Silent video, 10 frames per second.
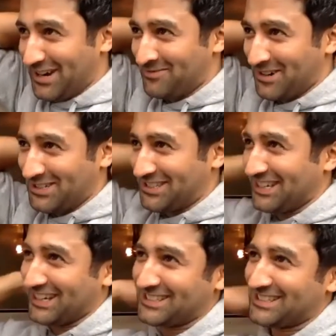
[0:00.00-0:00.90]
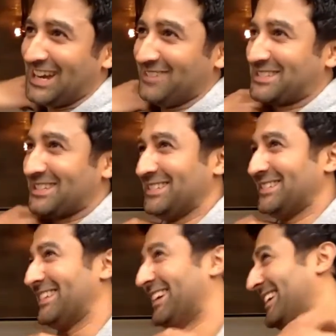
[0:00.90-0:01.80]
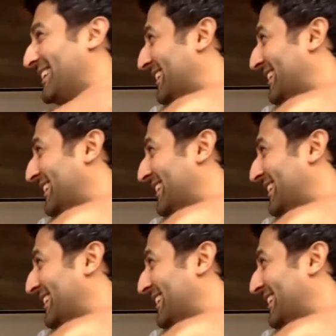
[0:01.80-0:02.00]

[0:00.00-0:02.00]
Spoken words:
Wedding March 6. Absolutely.